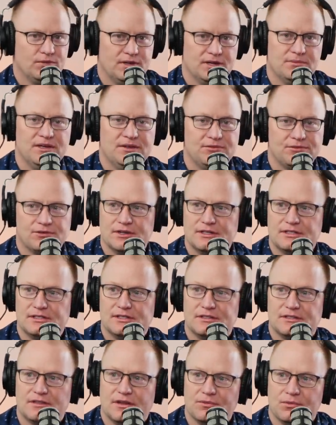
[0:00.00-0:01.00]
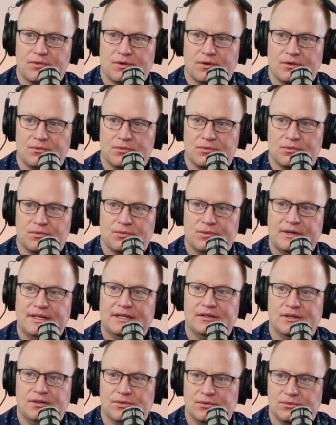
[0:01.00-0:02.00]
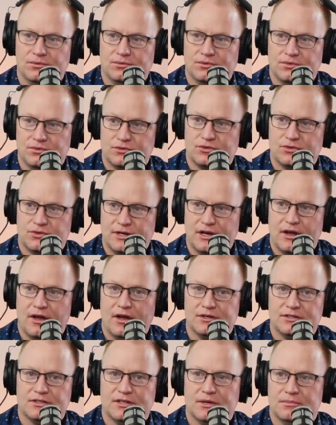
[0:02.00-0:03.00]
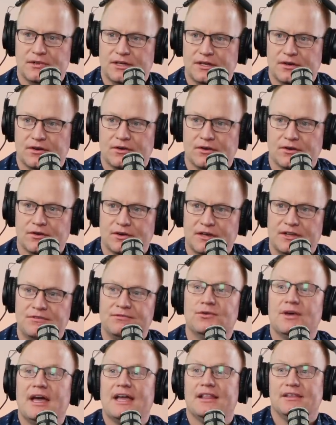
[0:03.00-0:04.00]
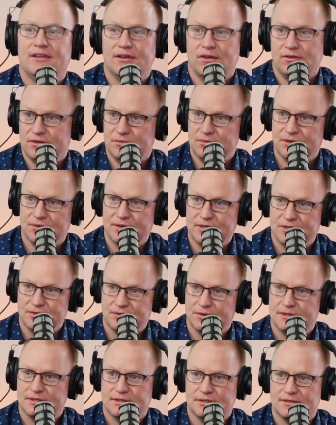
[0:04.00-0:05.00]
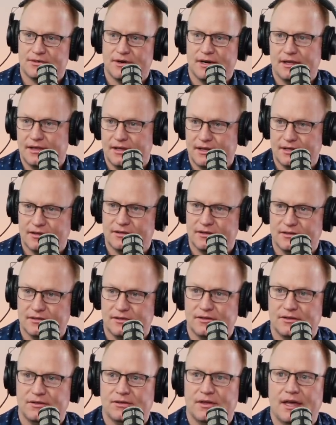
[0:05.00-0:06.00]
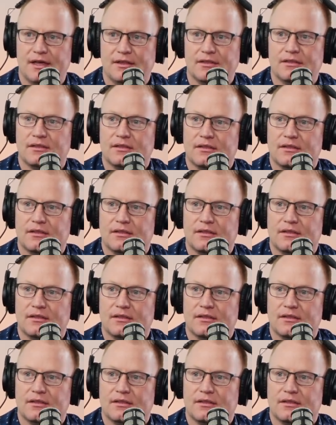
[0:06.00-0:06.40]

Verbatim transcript: Give me a for instance on, on when you triage something or, or, if you had the ultimate resources, right? Like to, to do that.